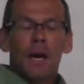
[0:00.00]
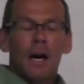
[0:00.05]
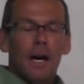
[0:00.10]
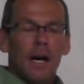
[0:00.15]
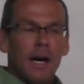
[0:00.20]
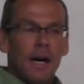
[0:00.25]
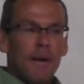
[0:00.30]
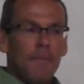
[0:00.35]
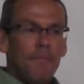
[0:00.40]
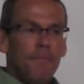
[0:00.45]

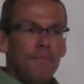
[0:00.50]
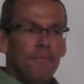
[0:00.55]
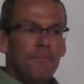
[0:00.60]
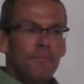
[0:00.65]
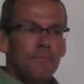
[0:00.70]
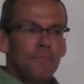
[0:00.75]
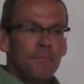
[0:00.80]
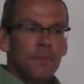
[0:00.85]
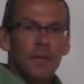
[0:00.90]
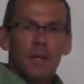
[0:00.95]
Um,
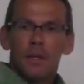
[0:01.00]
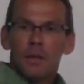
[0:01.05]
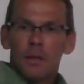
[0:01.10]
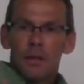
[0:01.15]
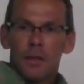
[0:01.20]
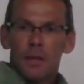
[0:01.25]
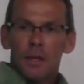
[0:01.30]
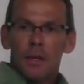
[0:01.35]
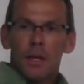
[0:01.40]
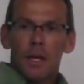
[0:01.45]

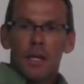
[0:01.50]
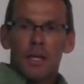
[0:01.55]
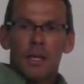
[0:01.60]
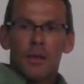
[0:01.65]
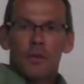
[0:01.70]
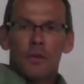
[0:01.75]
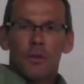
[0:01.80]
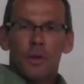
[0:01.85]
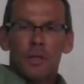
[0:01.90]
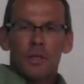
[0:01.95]
any
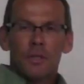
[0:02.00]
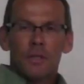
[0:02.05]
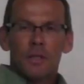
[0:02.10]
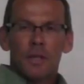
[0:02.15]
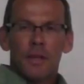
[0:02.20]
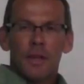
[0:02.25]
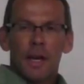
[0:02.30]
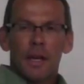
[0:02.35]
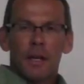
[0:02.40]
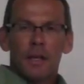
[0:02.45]
other questions
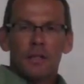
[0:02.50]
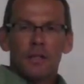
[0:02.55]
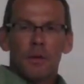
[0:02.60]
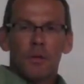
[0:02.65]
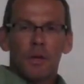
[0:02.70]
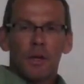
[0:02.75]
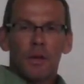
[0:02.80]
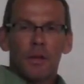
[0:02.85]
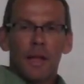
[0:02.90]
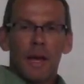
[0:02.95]
on that? Because I
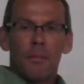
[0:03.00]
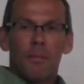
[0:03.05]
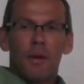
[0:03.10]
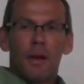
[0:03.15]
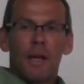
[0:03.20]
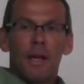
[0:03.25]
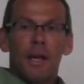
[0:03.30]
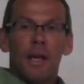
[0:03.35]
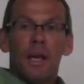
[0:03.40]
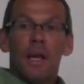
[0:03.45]
want to
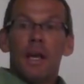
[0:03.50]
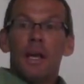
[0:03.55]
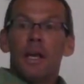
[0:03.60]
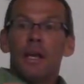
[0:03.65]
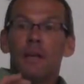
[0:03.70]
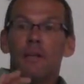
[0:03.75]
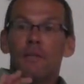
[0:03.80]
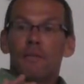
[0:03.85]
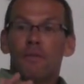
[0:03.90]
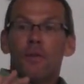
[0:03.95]
elaborate.
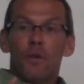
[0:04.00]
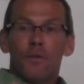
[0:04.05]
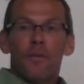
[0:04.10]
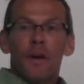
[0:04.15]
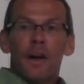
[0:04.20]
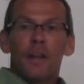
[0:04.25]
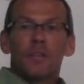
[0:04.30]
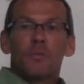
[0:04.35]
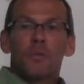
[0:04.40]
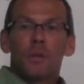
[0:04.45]
Full
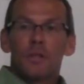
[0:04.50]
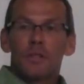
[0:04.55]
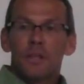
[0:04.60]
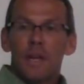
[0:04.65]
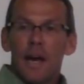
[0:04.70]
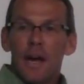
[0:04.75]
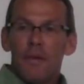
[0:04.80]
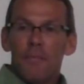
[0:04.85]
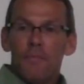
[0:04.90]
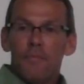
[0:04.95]
fat is where it's
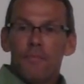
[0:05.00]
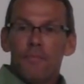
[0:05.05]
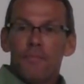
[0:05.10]
at.